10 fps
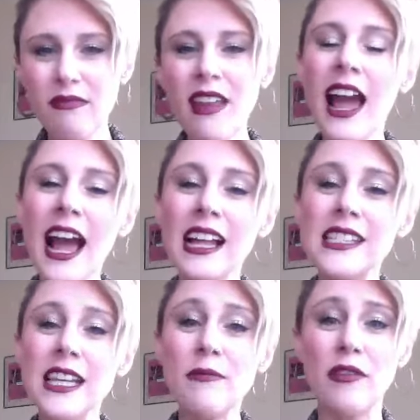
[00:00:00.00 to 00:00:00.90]
I had
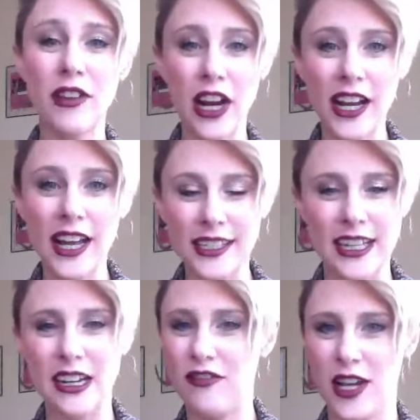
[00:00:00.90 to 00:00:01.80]
some very
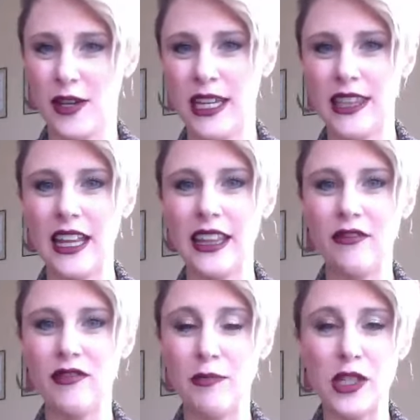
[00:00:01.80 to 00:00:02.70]
extended family that
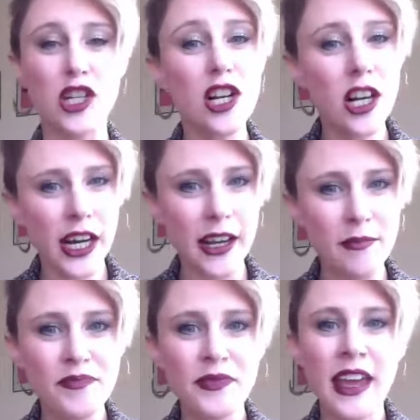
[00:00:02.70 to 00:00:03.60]
lived in Missouri.
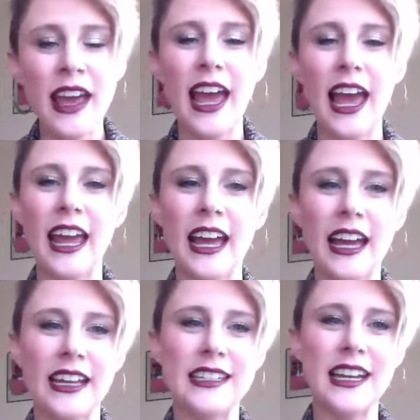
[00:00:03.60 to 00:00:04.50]

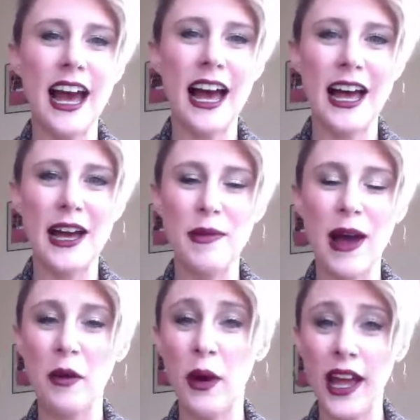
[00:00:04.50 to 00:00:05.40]
And
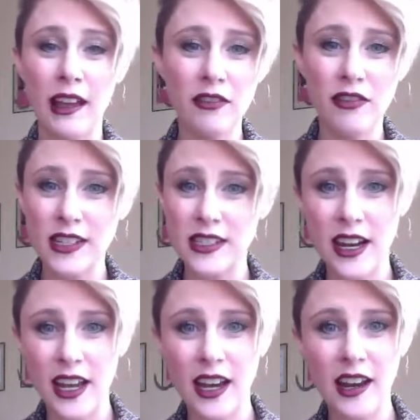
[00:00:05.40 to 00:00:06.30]
I went and
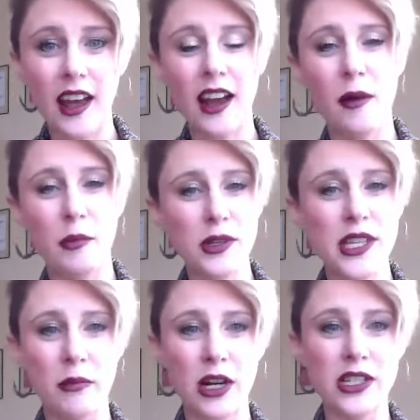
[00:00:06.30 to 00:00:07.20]
visited a couple
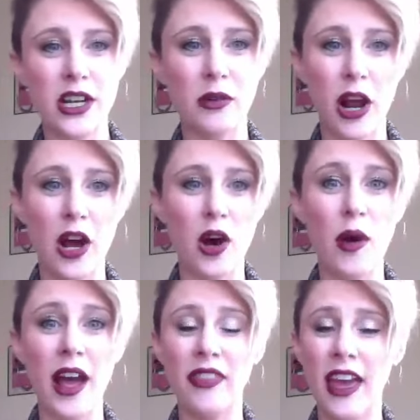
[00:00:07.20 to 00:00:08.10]
summers in a row,
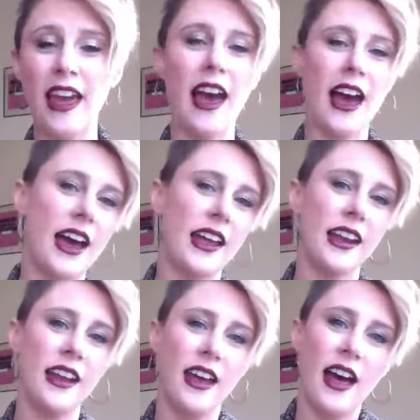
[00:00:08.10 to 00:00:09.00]
and they
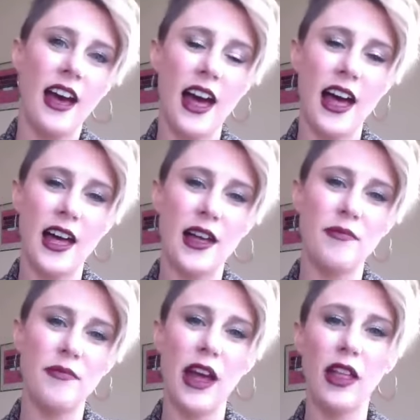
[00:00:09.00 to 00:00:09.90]
had
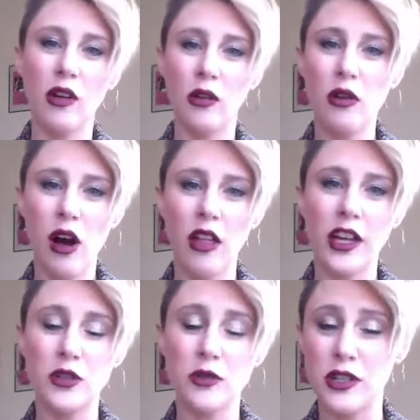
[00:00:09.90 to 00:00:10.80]
a local
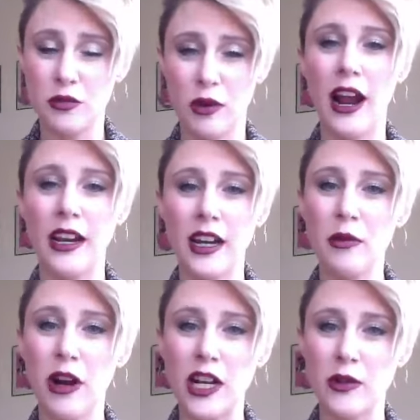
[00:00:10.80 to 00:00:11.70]
college, which is where I ended
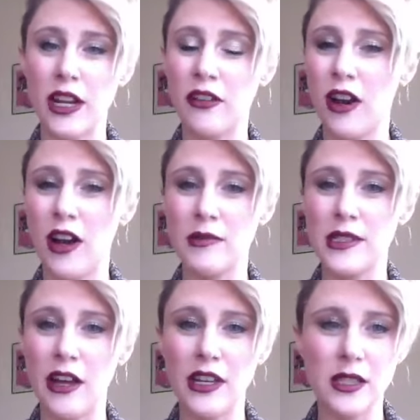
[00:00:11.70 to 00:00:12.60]
up graduating from,
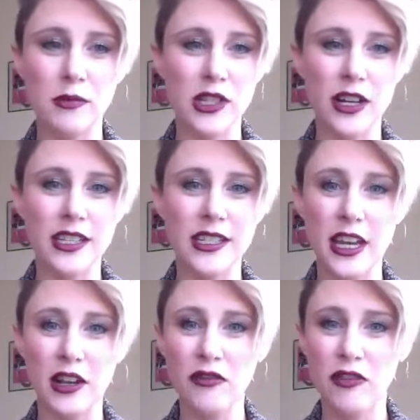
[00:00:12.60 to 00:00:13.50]
Southeast Missouri
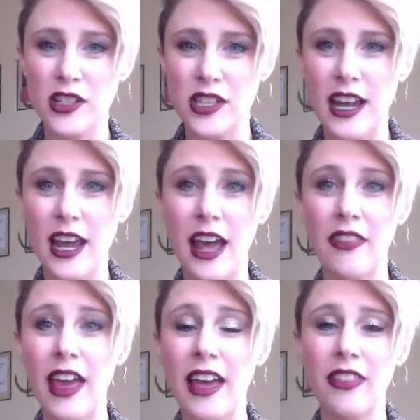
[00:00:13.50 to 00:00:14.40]
State University.
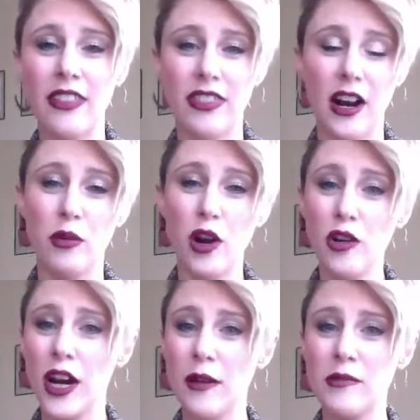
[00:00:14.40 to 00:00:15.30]
And their
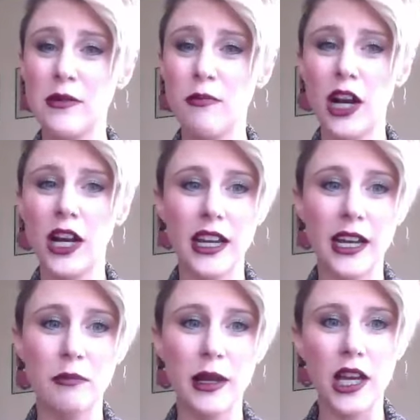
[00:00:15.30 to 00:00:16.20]
programs in marketing
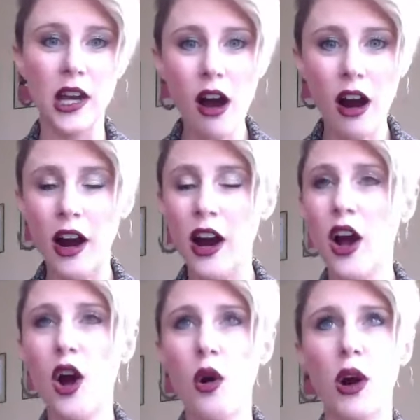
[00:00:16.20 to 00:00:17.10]
and PR
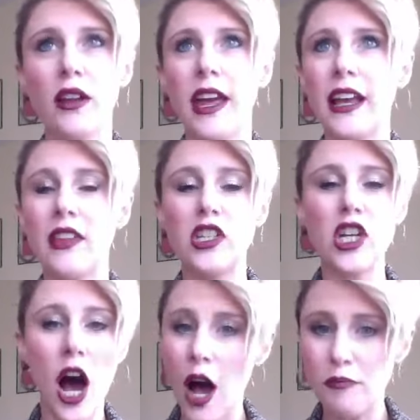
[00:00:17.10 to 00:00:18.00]
were like in the
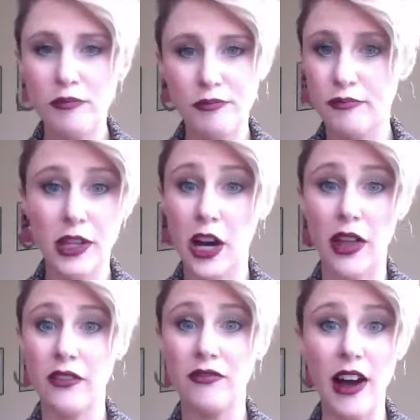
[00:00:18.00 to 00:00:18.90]
top, you know,
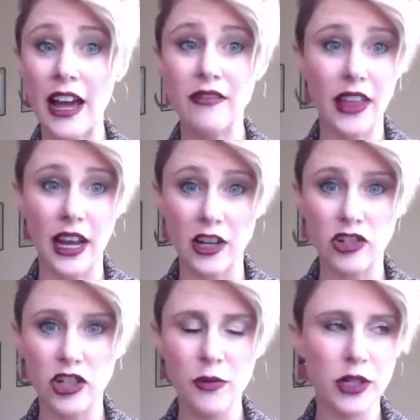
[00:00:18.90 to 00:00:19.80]
like 5 in the
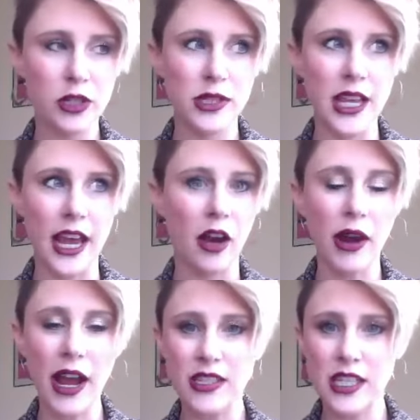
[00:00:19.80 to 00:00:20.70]
country, which was like,
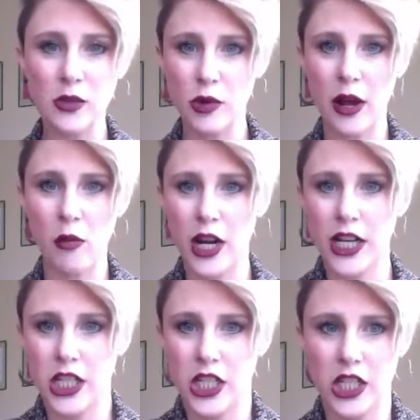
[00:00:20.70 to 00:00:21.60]
okay, this is what I
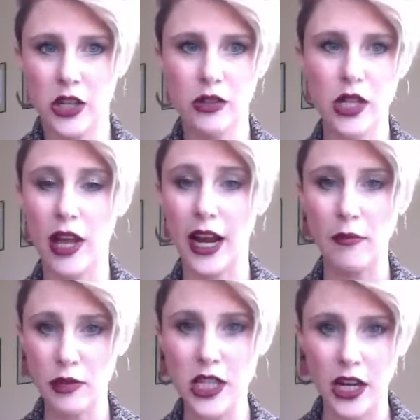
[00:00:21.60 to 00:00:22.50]
wanted to do. So like,
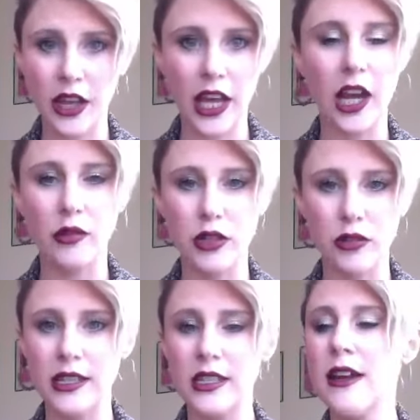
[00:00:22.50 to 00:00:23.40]
I'm just going to like go do
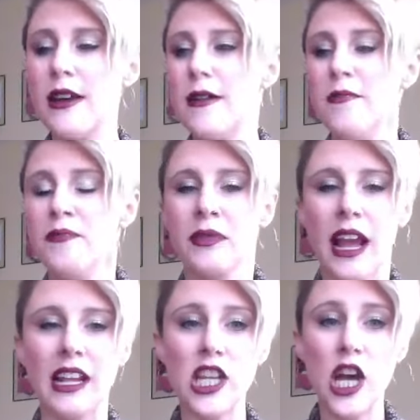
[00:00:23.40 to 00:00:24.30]
this.
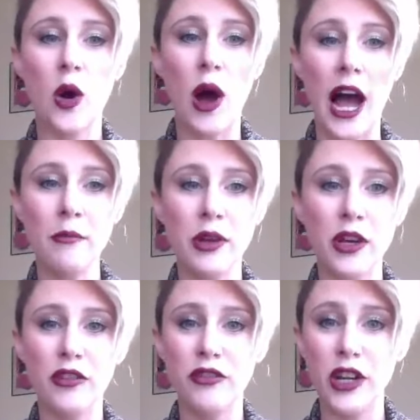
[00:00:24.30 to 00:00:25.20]
And so I
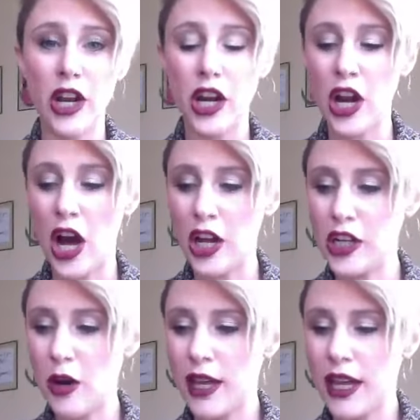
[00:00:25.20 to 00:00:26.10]
moved not
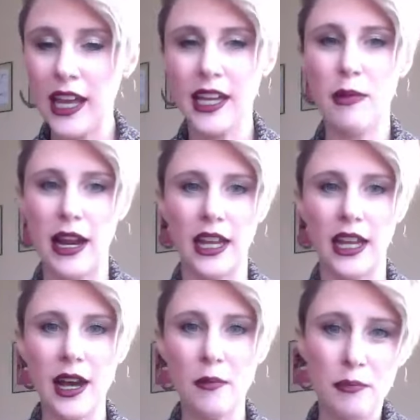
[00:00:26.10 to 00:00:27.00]
knowing
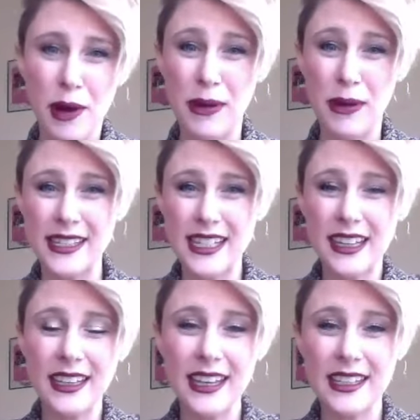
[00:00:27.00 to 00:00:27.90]
anybody, but
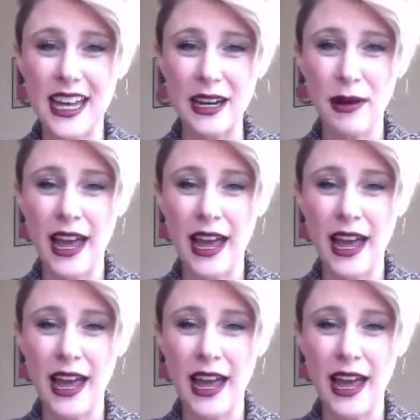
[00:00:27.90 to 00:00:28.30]
basically inside my